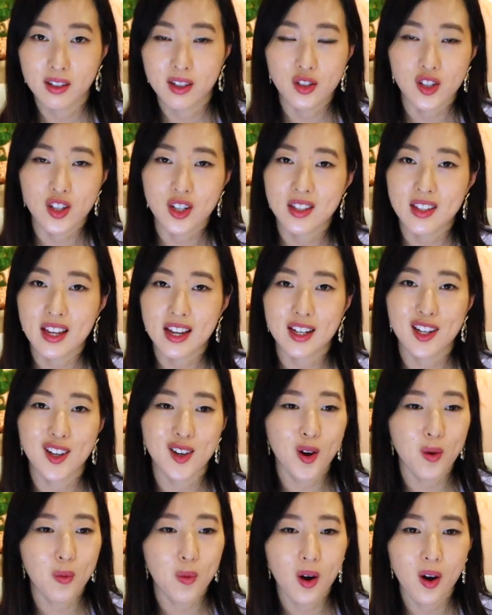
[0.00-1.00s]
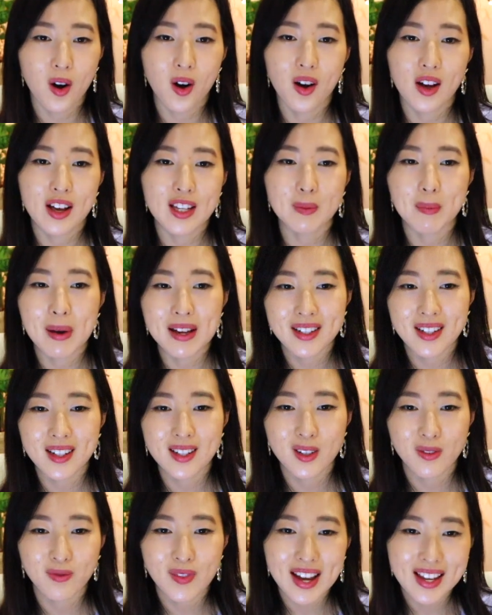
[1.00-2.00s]
Just think, you know what, it's better
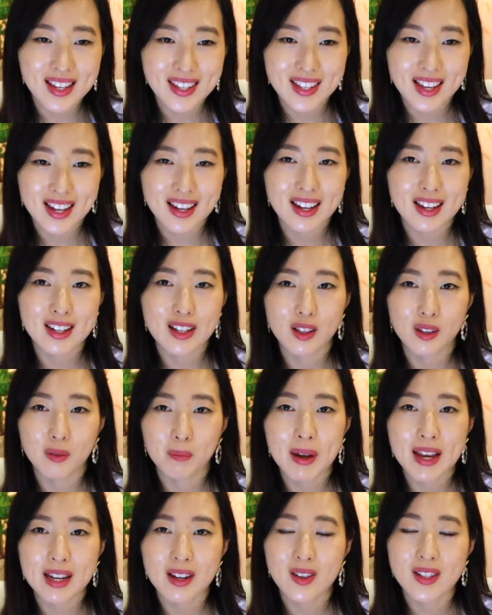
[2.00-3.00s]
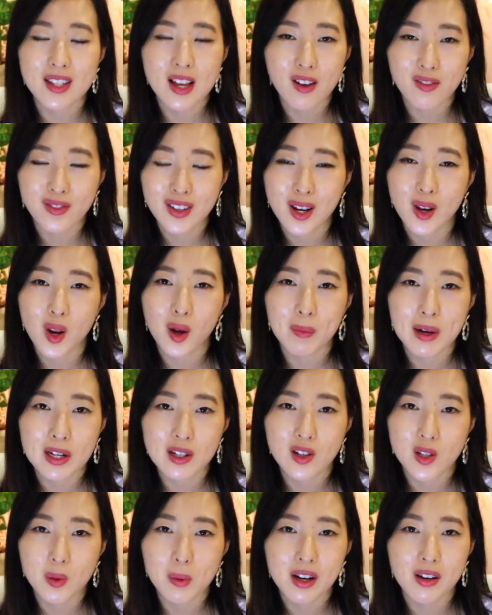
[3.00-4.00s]
to face it, and it'll make yourself feel a lot
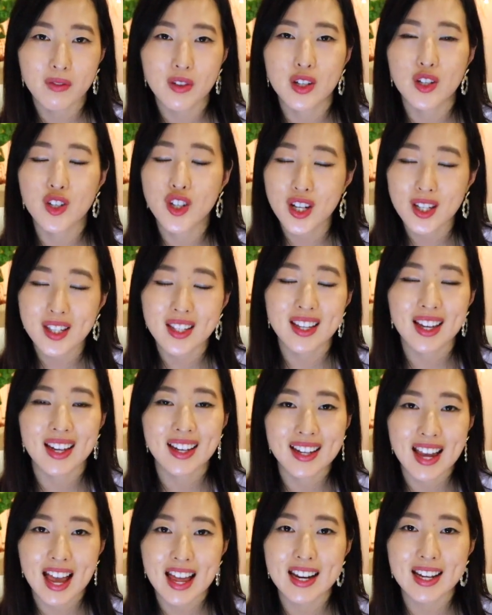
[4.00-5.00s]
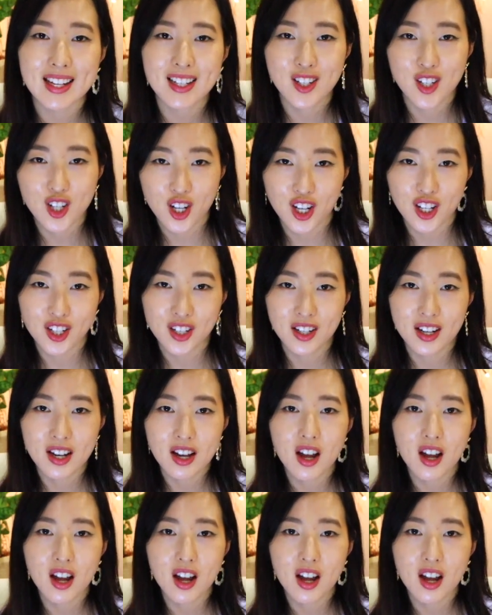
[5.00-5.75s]
better as well if you just get it done.